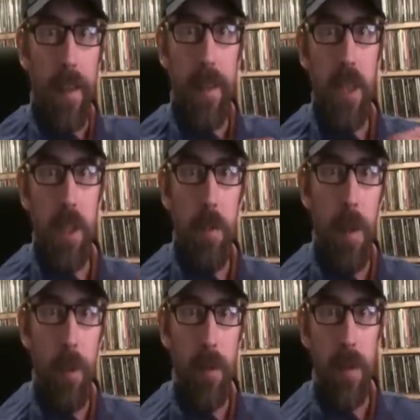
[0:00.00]
It teaches
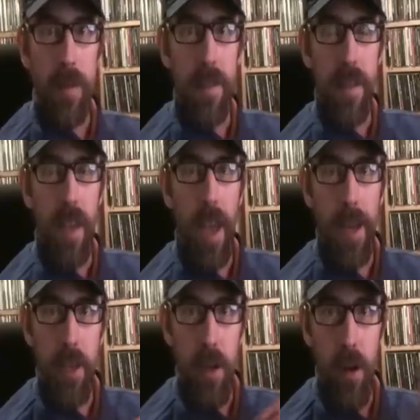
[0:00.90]
people to
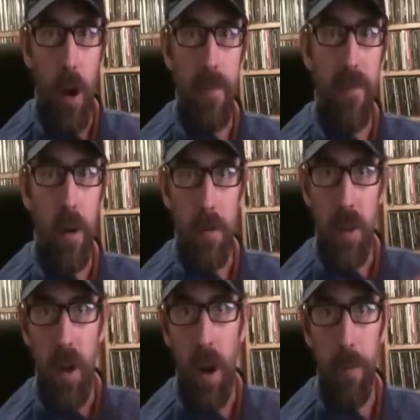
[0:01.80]
disengage, to not vote,
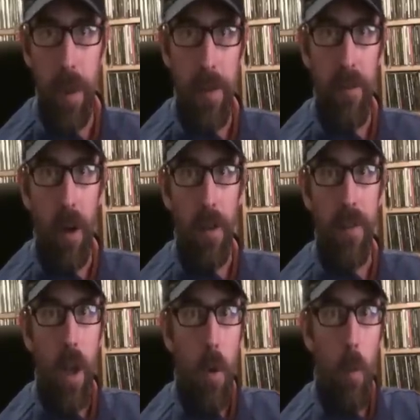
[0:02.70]
to not be involved.